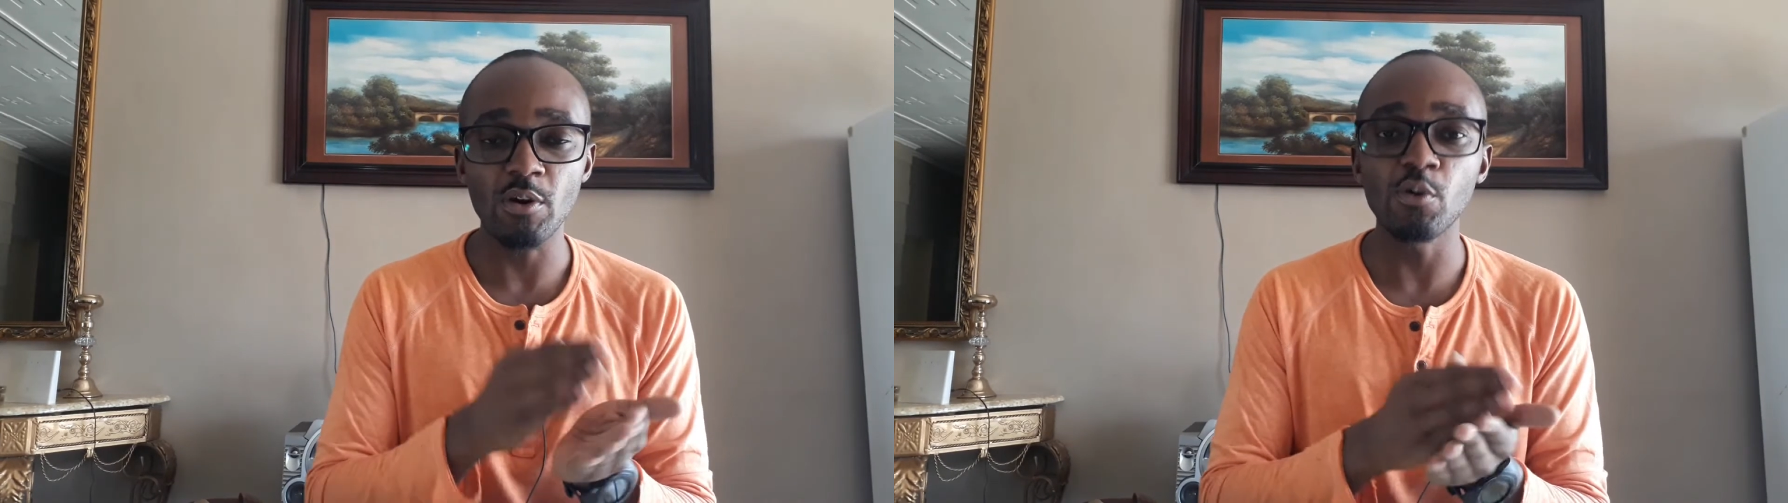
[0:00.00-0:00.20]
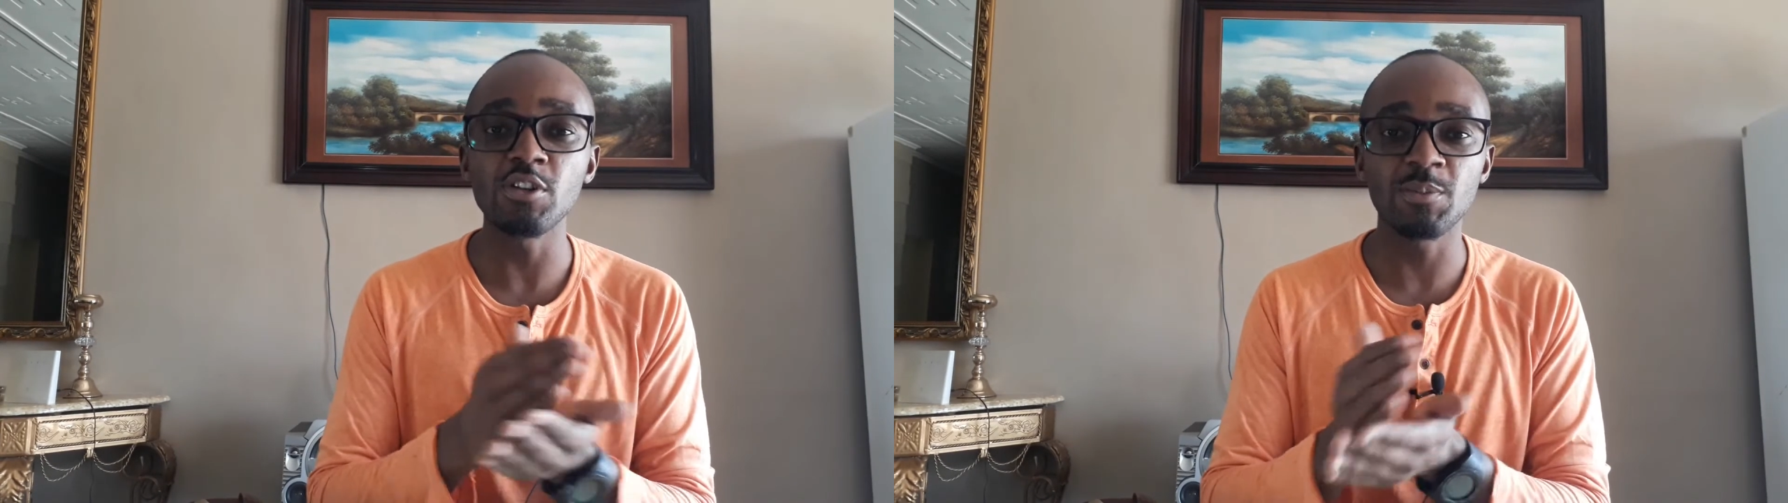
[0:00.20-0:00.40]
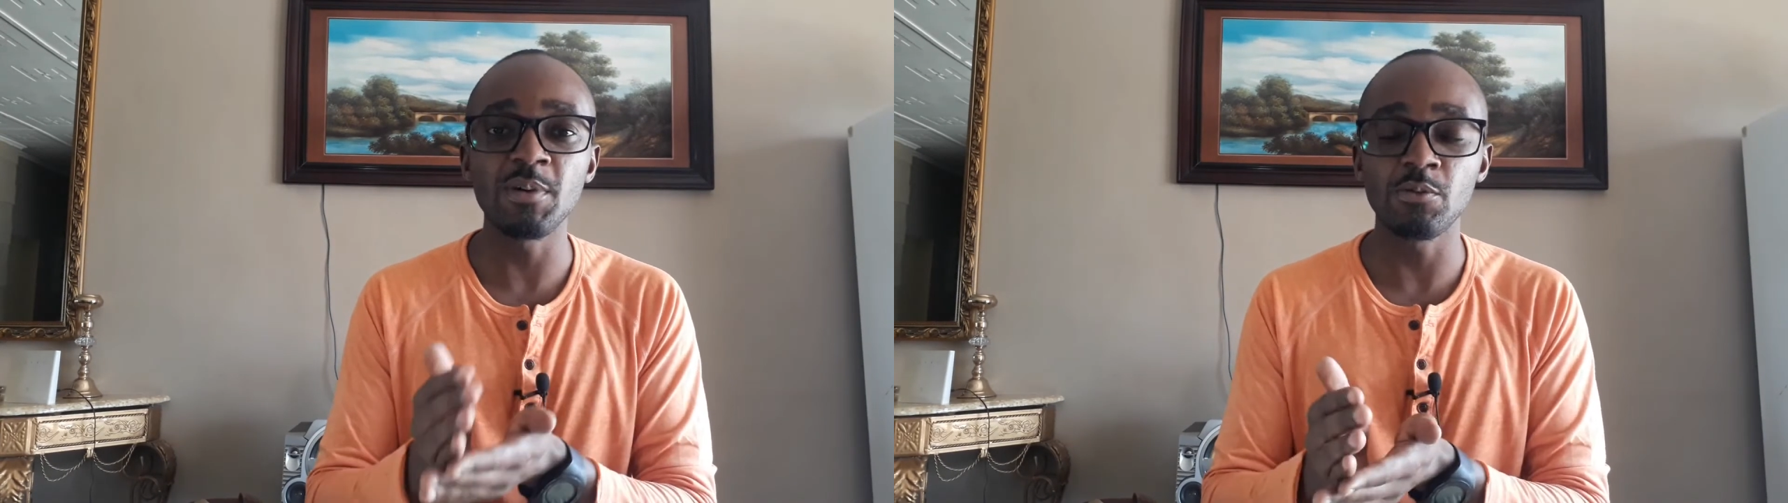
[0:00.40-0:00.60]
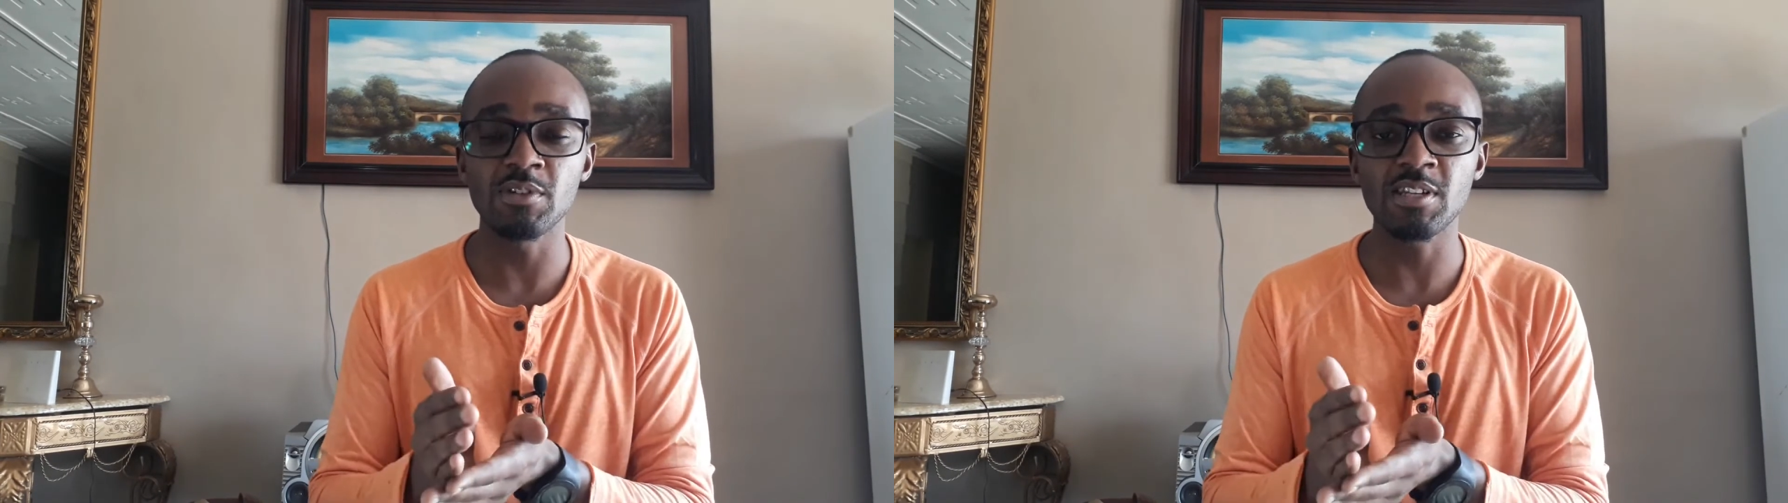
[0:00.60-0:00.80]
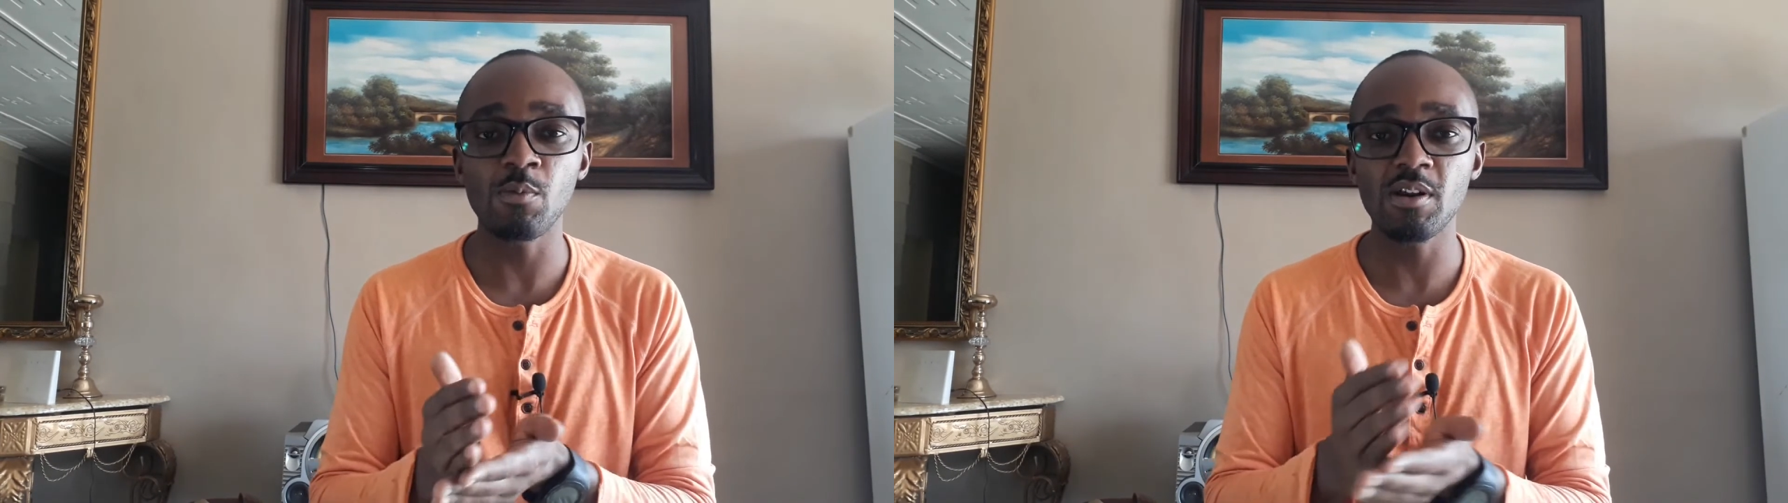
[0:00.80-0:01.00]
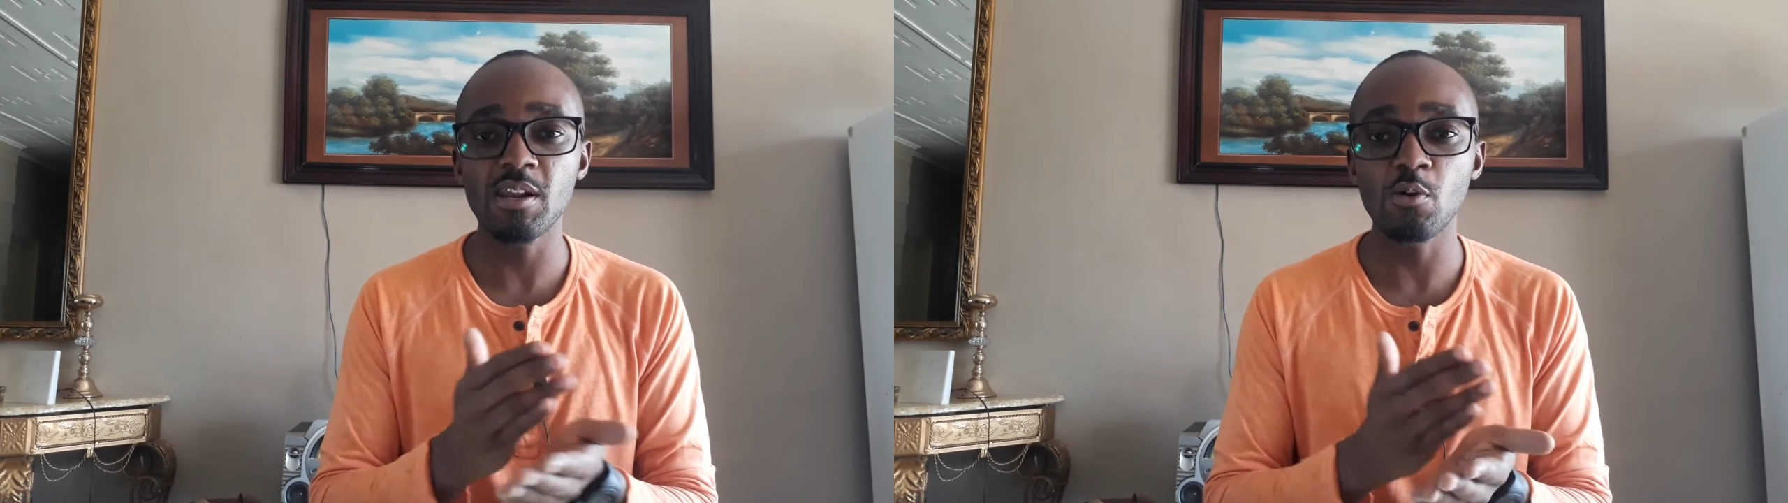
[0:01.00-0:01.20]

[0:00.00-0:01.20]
going to speak to someone.